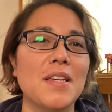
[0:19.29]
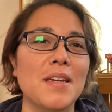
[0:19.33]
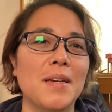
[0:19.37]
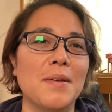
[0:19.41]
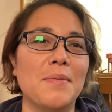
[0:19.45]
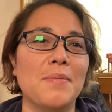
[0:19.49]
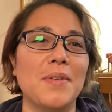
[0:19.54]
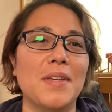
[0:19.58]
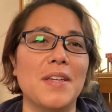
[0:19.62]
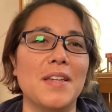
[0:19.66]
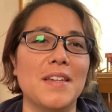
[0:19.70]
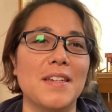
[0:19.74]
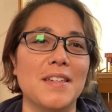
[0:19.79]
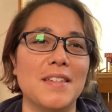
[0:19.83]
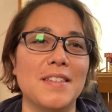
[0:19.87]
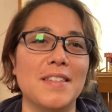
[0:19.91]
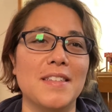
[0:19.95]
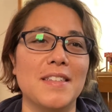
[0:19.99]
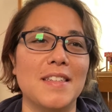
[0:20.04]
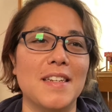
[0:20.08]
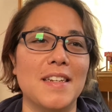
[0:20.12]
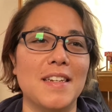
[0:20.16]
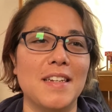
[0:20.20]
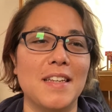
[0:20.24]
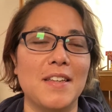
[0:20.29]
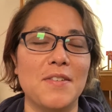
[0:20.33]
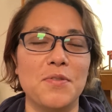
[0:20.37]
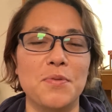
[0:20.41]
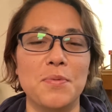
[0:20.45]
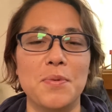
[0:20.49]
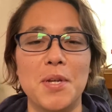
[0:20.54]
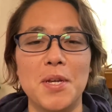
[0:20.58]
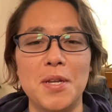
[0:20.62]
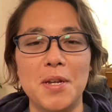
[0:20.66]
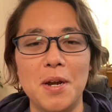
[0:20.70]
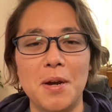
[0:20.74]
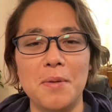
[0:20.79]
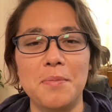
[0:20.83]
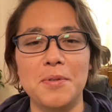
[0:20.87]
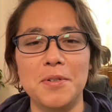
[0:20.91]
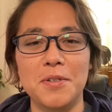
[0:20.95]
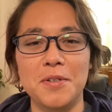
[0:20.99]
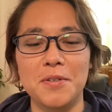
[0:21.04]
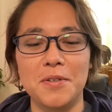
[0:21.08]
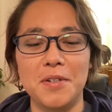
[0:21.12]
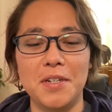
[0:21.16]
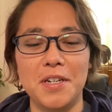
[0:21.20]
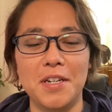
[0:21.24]
because it gives me an
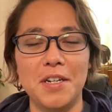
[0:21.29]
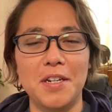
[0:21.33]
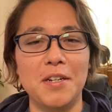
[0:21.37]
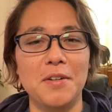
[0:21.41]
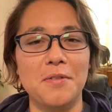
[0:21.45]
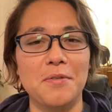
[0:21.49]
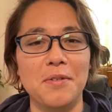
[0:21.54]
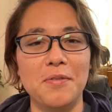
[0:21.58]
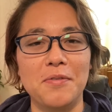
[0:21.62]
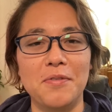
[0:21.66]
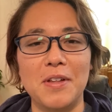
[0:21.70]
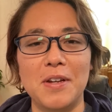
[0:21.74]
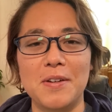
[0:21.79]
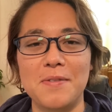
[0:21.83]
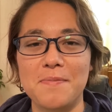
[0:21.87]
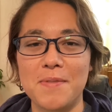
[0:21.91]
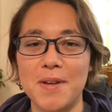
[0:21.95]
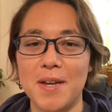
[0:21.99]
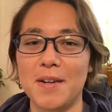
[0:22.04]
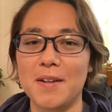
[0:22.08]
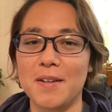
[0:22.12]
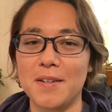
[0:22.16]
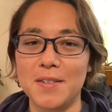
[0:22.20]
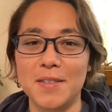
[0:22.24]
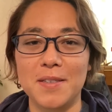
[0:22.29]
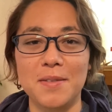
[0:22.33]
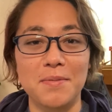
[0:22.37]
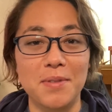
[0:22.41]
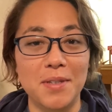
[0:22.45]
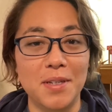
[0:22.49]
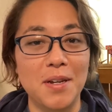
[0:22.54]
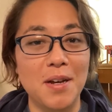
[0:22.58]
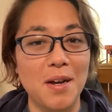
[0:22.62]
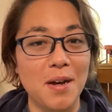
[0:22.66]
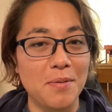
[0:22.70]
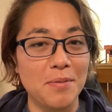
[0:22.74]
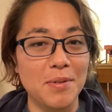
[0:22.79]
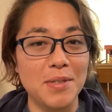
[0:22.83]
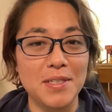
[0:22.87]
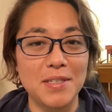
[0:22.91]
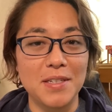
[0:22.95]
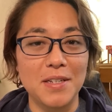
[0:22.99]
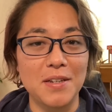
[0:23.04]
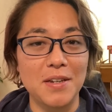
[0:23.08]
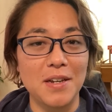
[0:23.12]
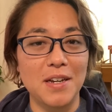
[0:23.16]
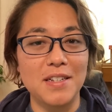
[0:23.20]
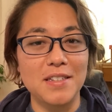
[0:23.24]
opportunity to reflect back on some of the comments
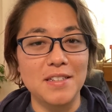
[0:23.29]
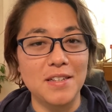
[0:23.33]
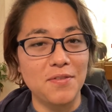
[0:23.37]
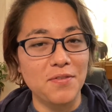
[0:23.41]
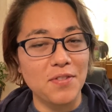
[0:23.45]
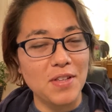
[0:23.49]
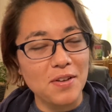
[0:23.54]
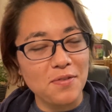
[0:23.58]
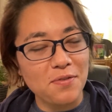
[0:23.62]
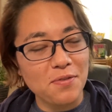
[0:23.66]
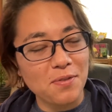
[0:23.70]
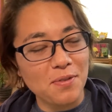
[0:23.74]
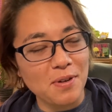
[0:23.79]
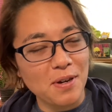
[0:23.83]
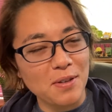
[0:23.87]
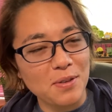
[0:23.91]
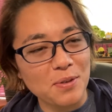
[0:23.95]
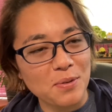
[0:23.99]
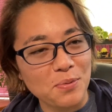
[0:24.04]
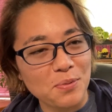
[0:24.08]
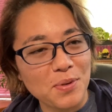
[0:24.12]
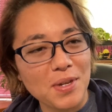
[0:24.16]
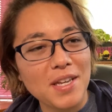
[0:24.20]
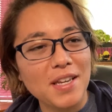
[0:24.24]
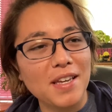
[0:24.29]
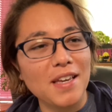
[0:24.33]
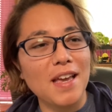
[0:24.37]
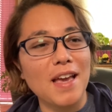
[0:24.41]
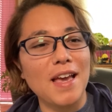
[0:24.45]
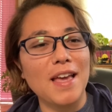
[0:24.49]
that you guys have left throughout the week,